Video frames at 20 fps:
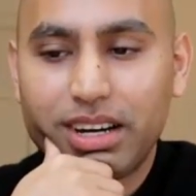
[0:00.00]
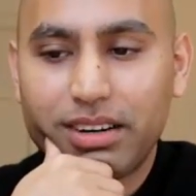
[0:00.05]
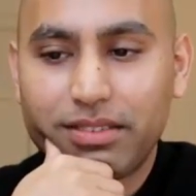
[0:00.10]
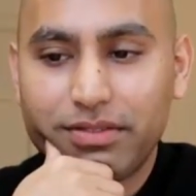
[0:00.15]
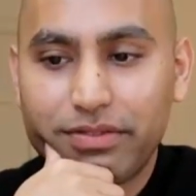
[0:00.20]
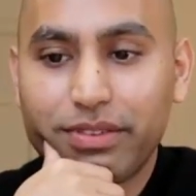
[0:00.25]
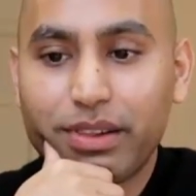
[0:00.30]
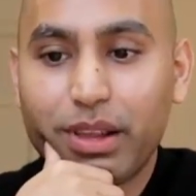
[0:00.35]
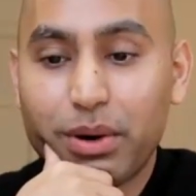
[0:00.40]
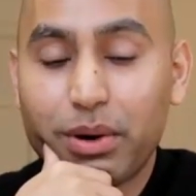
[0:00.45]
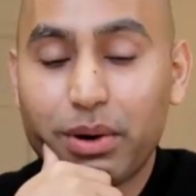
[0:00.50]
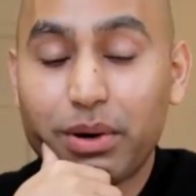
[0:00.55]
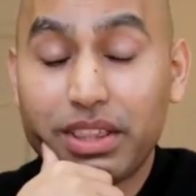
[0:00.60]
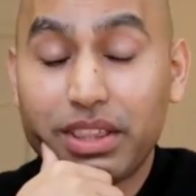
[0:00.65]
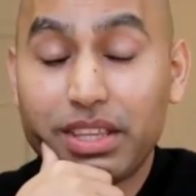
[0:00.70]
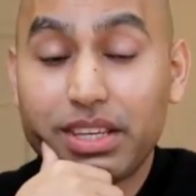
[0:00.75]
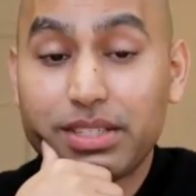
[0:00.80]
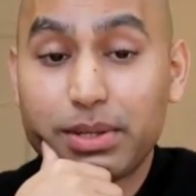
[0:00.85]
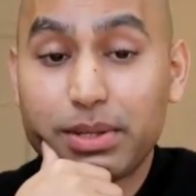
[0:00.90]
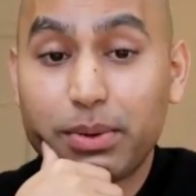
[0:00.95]
flaw in
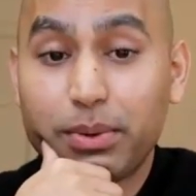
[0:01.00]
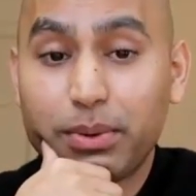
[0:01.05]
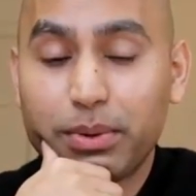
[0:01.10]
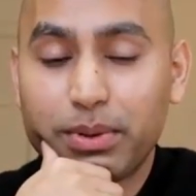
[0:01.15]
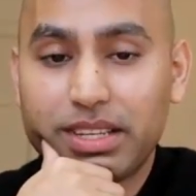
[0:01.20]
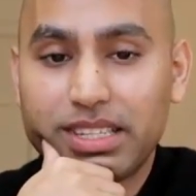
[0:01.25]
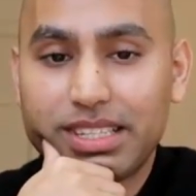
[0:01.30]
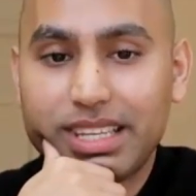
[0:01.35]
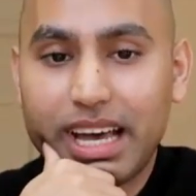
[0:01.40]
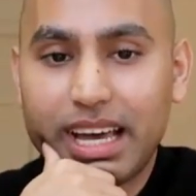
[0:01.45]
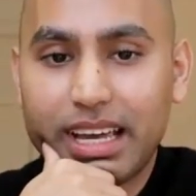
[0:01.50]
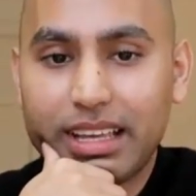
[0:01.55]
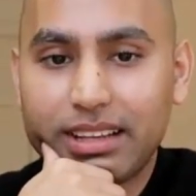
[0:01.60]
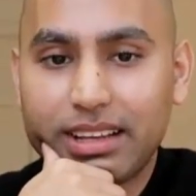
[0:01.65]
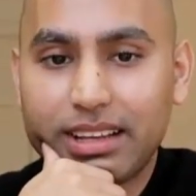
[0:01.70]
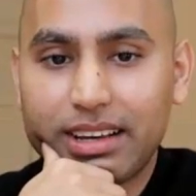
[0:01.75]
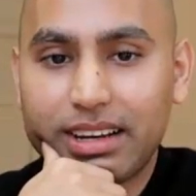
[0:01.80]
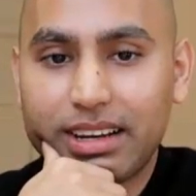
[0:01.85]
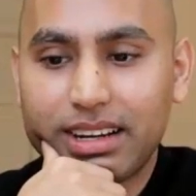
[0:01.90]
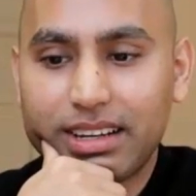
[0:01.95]
this whole
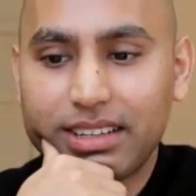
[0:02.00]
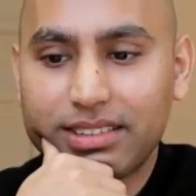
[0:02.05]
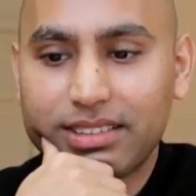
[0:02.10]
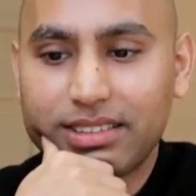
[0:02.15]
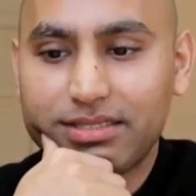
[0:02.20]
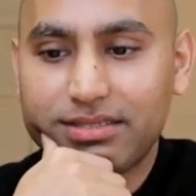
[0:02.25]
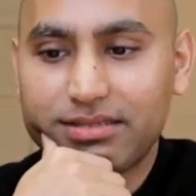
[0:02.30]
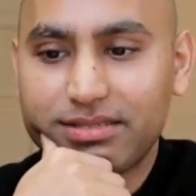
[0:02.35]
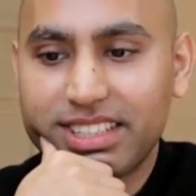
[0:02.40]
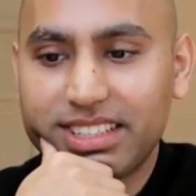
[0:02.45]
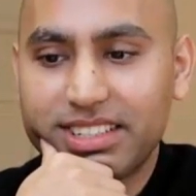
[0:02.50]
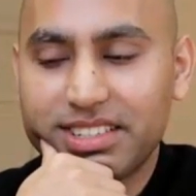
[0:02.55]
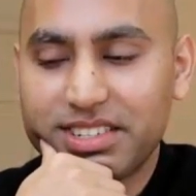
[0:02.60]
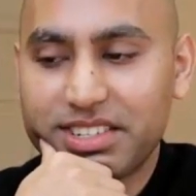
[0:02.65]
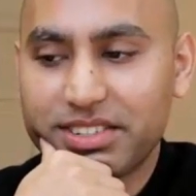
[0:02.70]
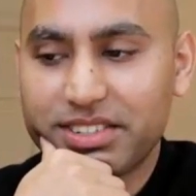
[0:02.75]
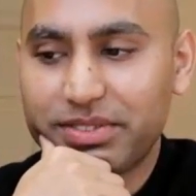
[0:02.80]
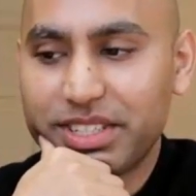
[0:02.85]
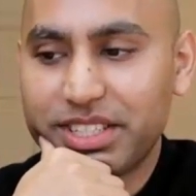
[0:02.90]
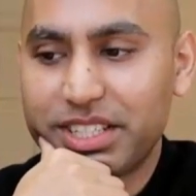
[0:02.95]

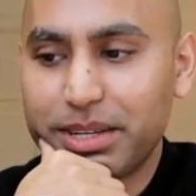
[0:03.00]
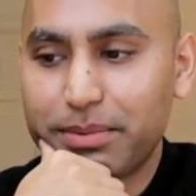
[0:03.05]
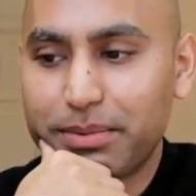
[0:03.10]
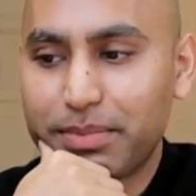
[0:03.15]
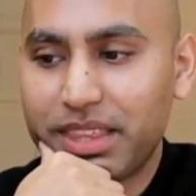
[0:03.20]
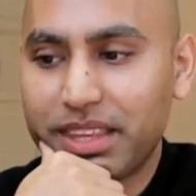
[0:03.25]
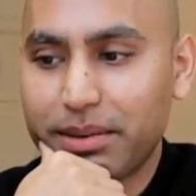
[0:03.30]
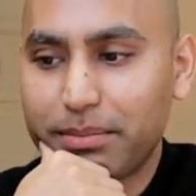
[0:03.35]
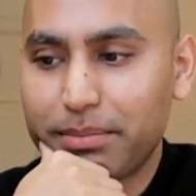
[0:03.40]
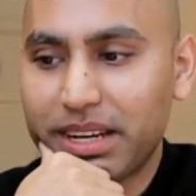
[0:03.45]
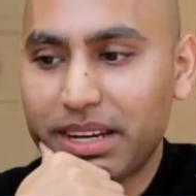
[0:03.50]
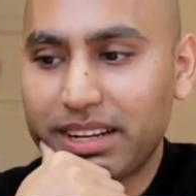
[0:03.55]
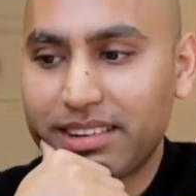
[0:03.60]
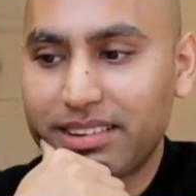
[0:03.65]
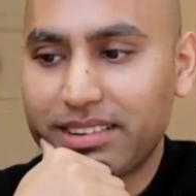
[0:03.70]
detention regime thing. But